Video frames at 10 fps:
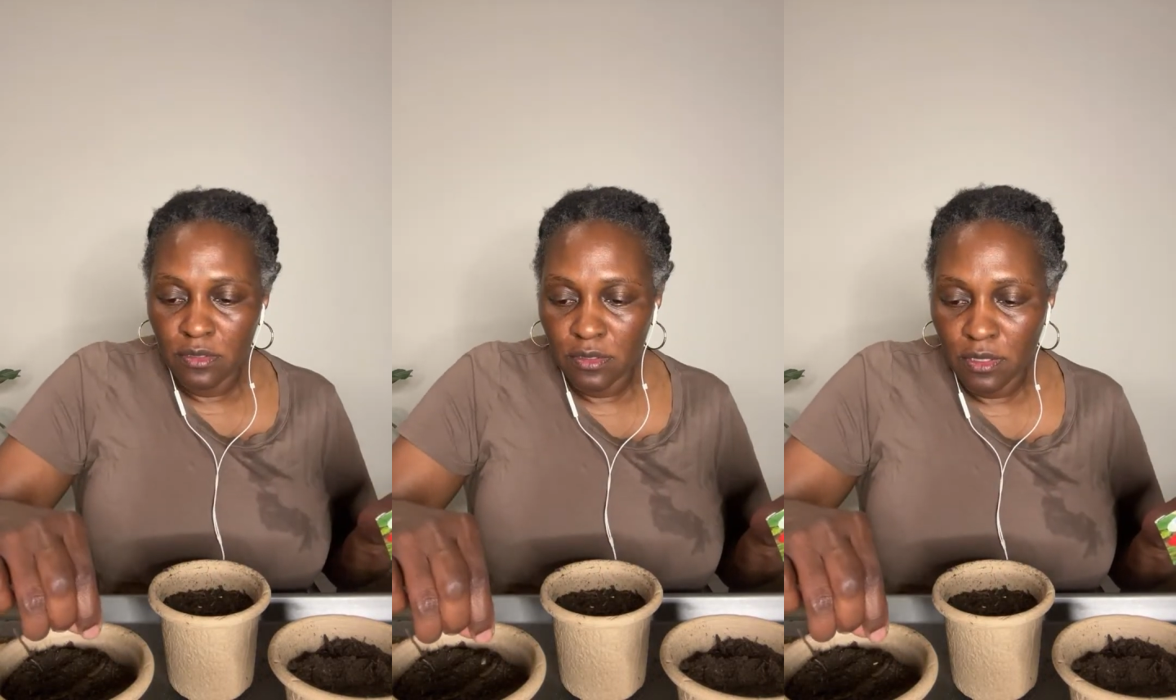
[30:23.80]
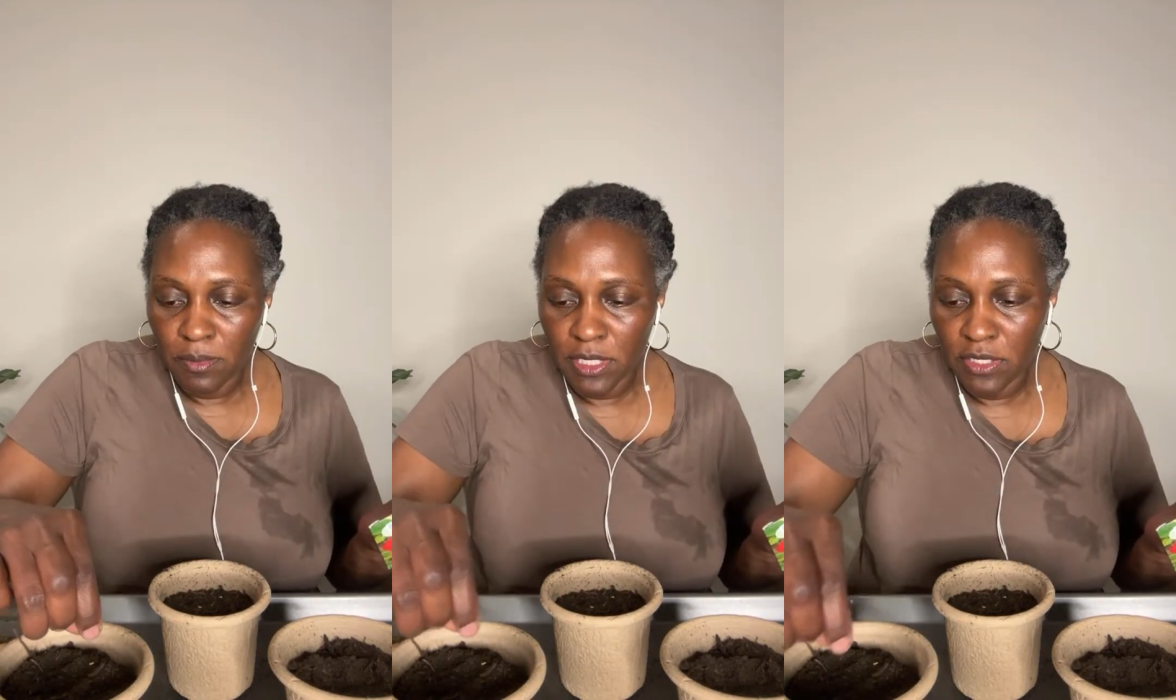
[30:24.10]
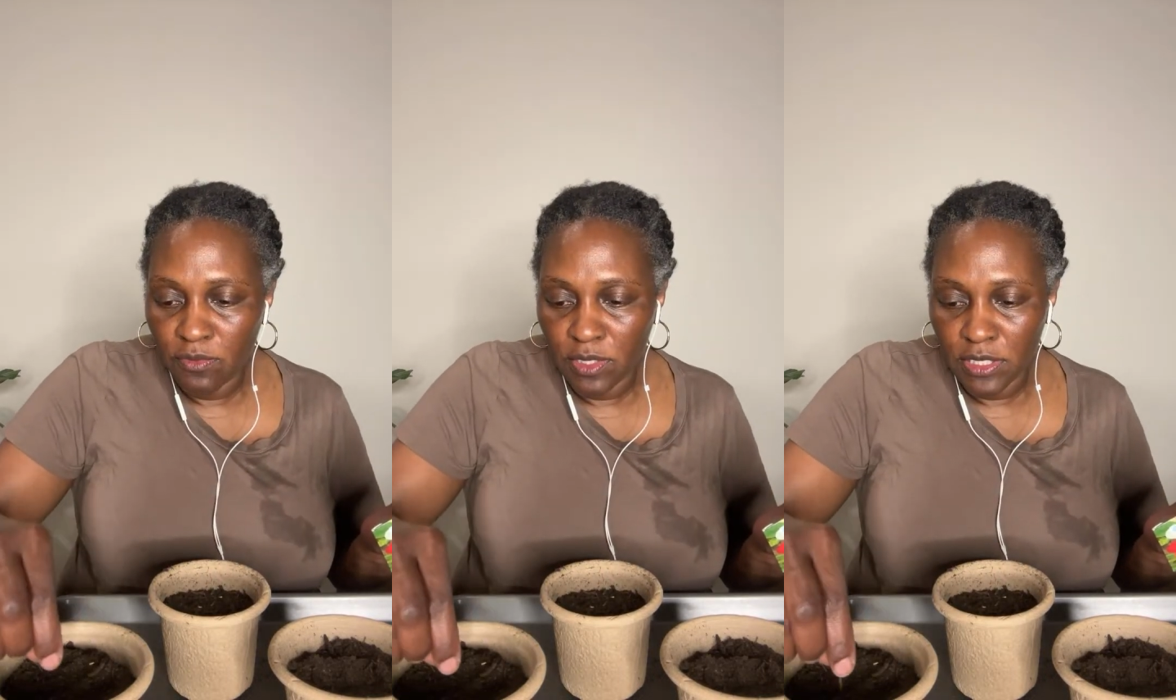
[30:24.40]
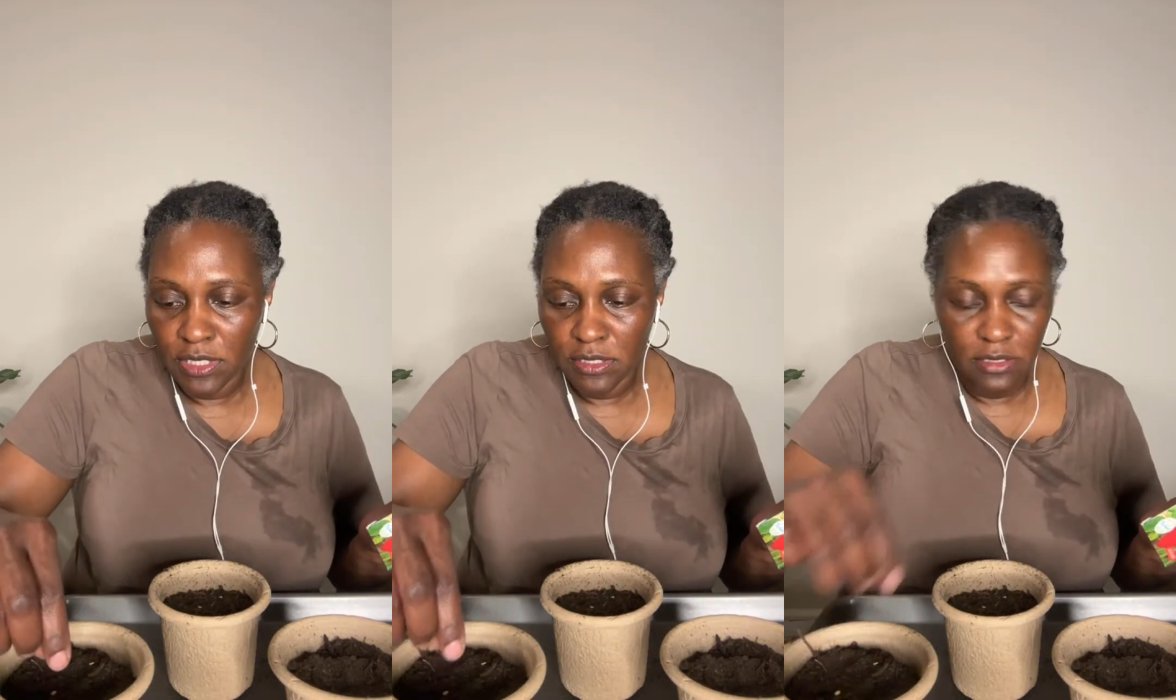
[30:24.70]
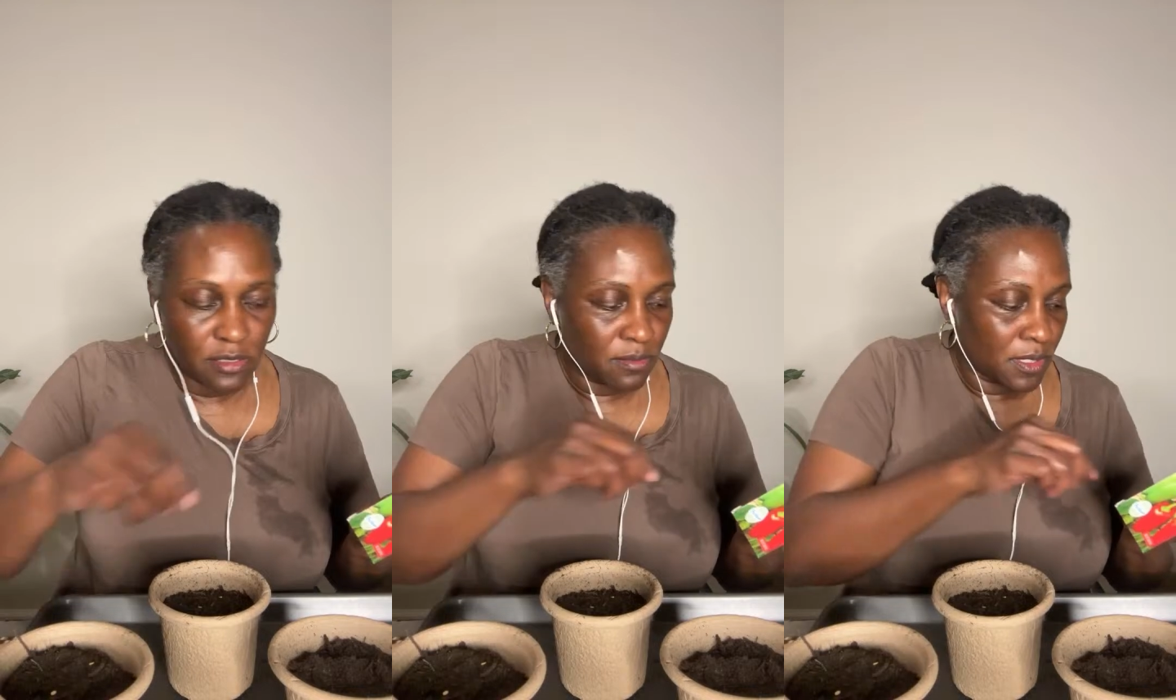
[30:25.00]
I'm gonna give one of these to
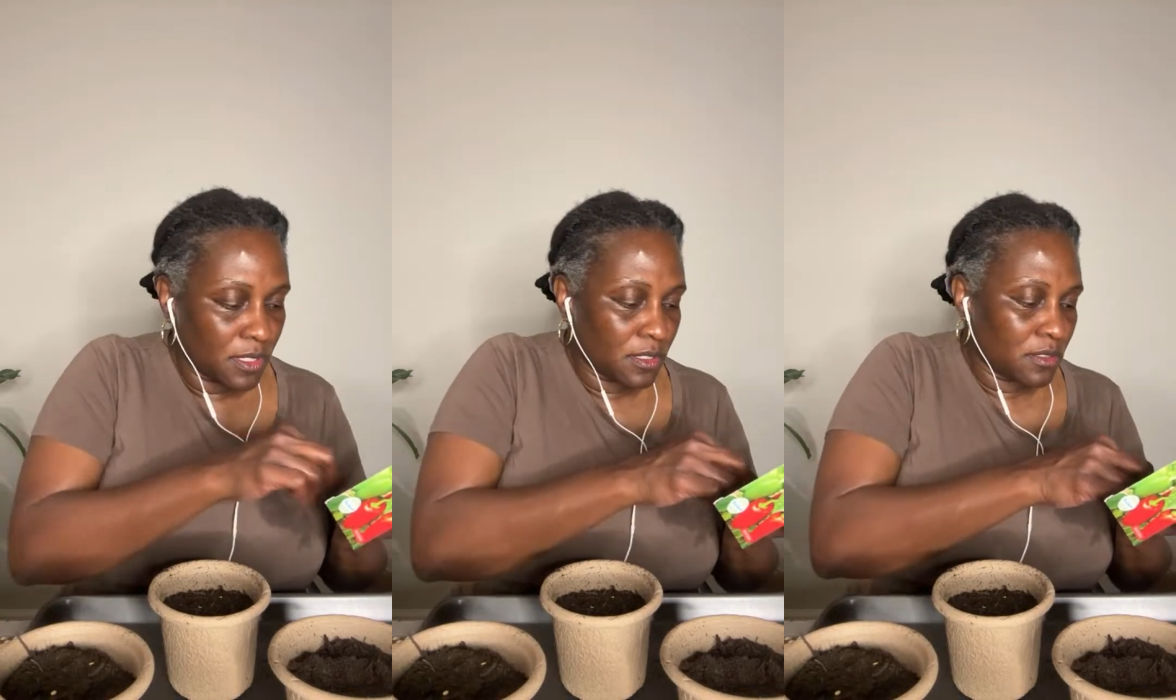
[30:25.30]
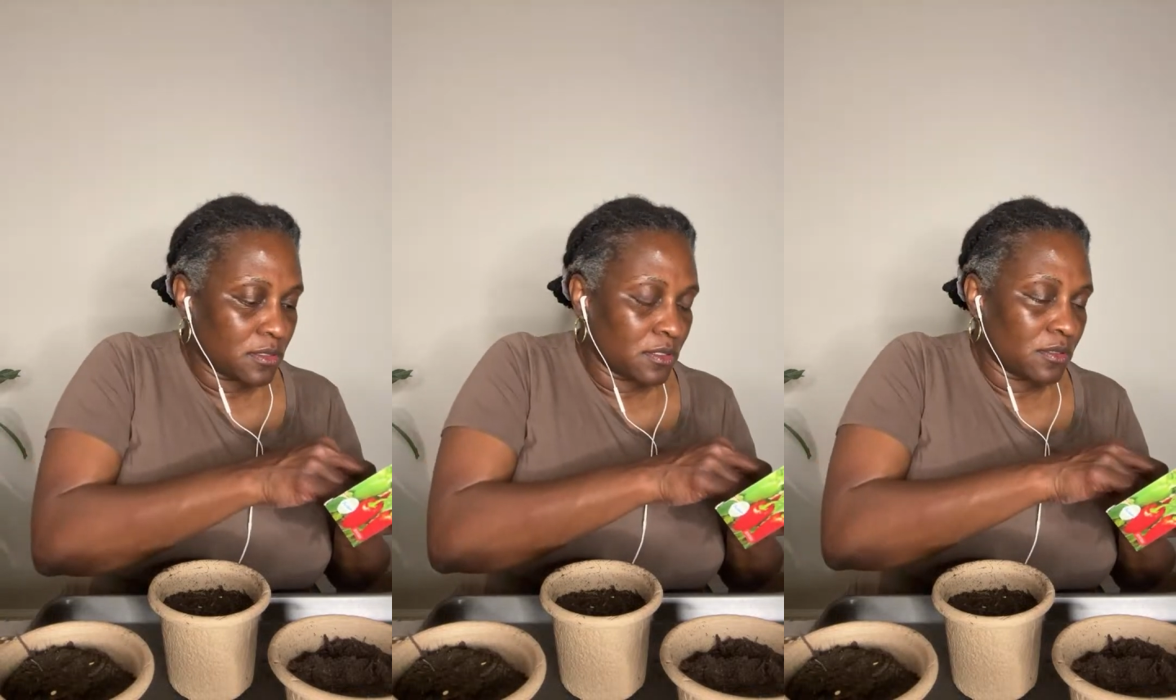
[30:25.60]
somebody else. So.